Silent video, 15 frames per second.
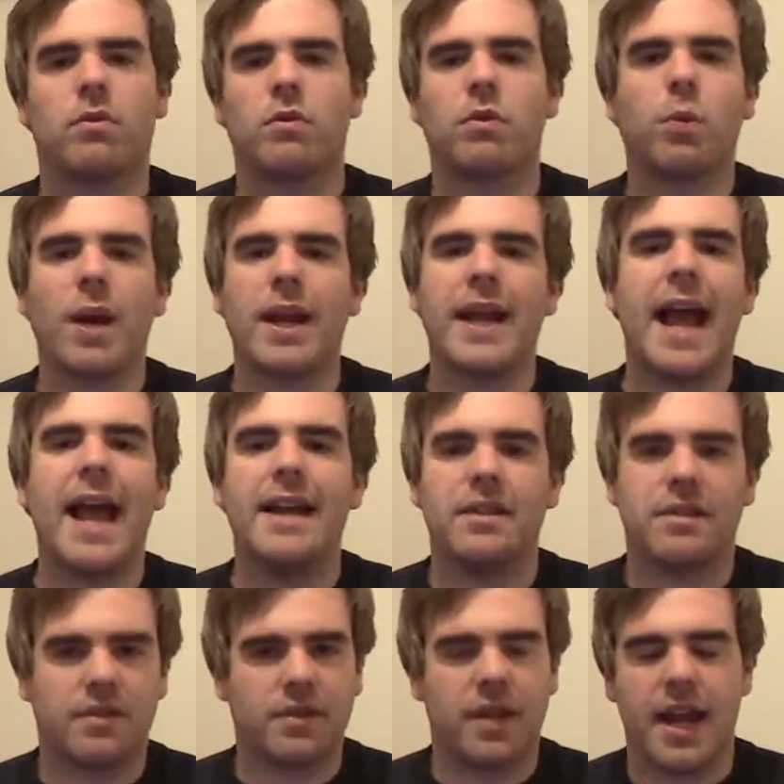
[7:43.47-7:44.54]

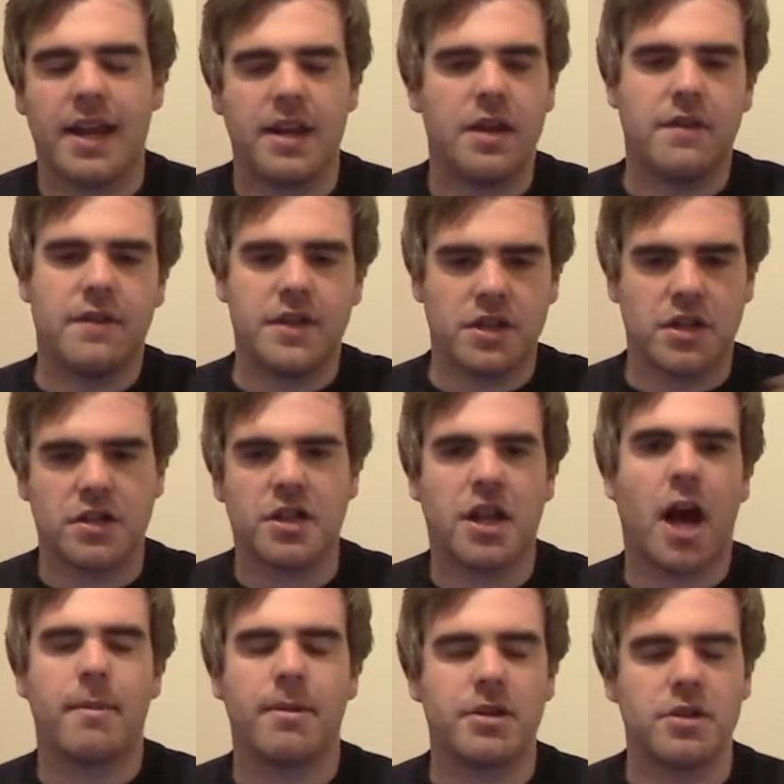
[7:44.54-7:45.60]
28 in the Division to
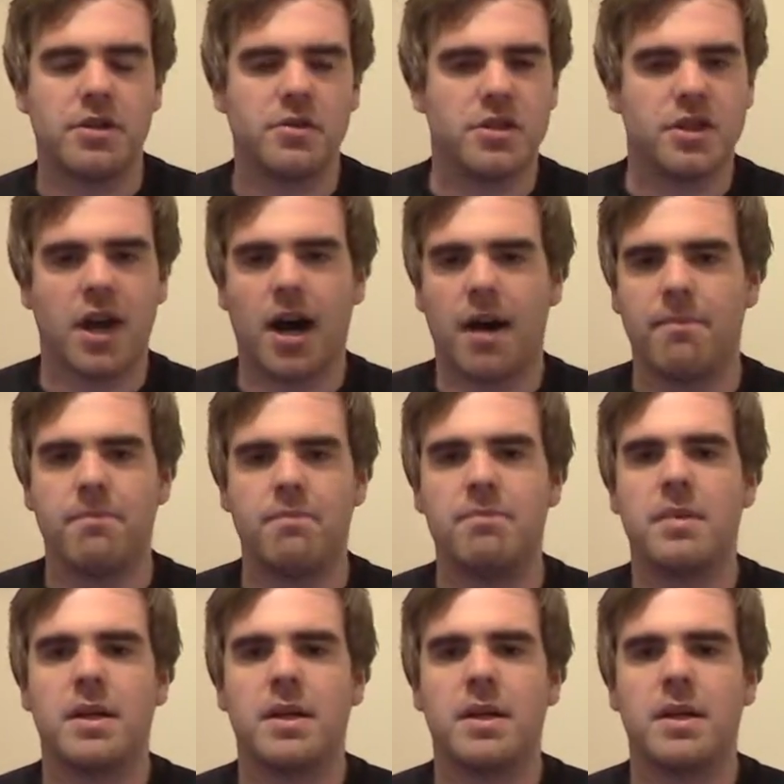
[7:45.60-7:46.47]
come and do some